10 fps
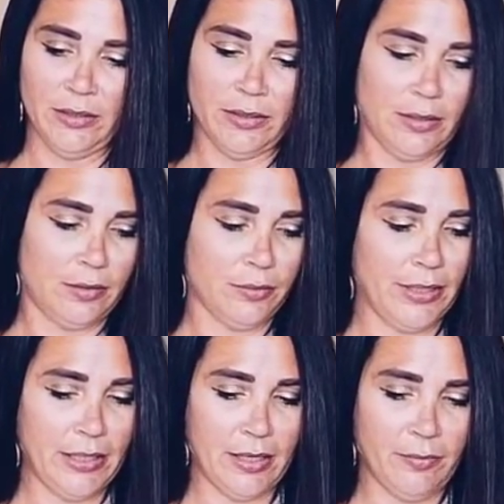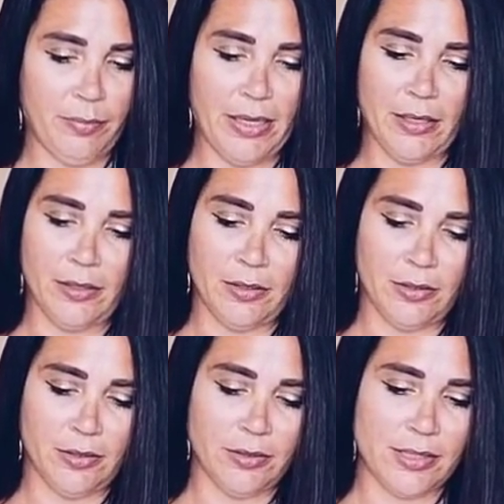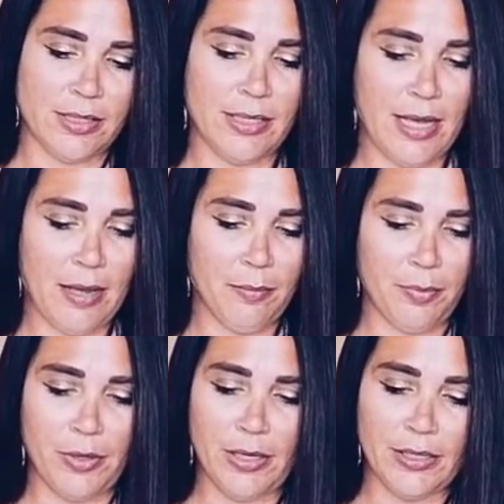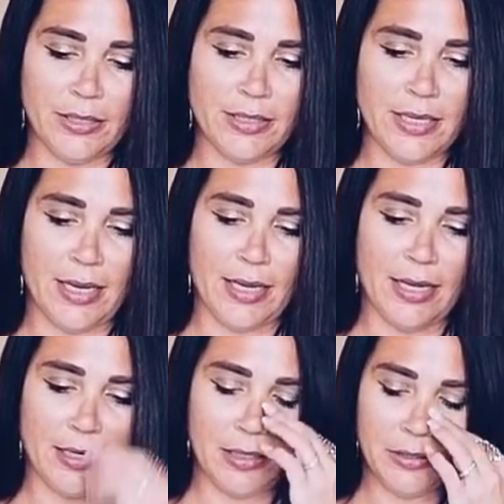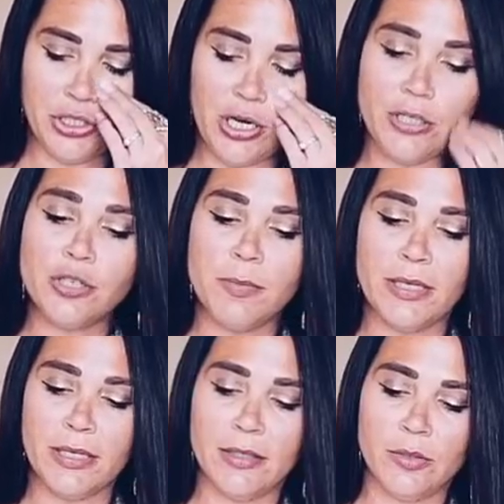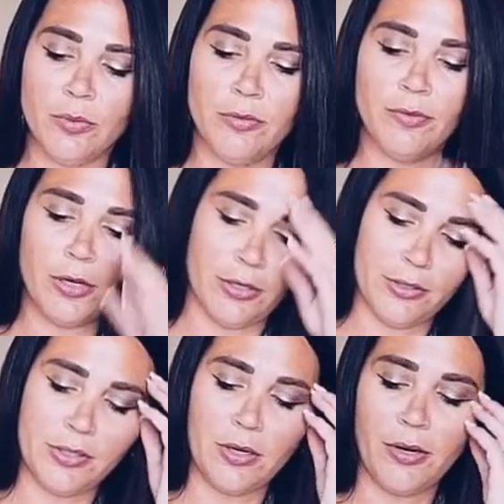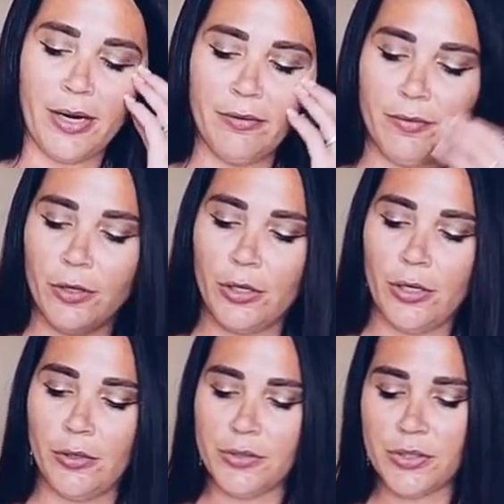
The Three of Pentacles, the Empress, and Judgment in the reverse. All right, Virgo.